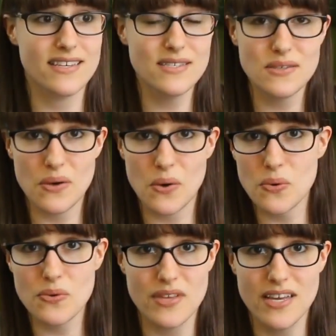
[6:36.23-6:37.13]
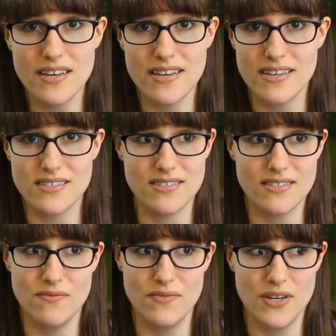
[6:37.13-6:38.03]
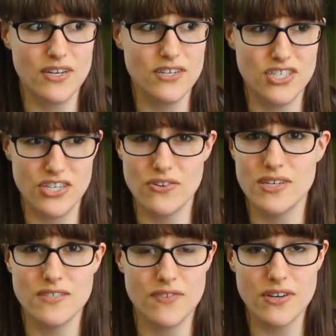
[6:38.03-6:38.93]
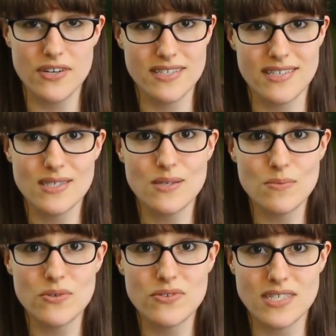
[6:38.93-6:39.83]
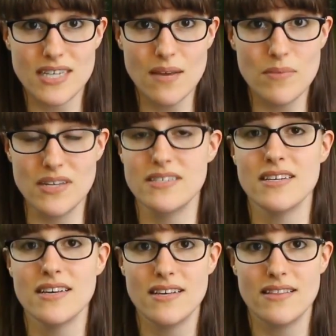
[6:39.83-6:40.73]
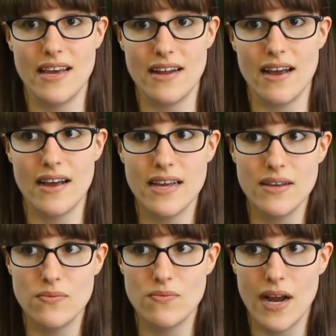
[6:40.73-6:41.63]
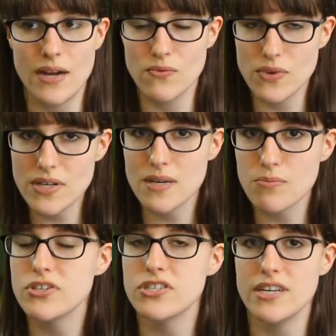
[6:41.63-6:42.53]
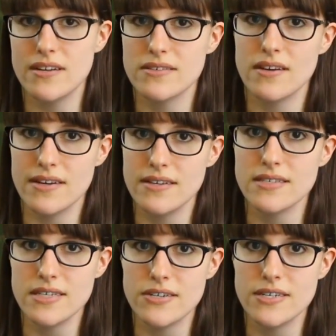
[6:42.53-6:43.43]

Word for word: This whole thing is a very generous, very sensible statement that I I really appreciate his audience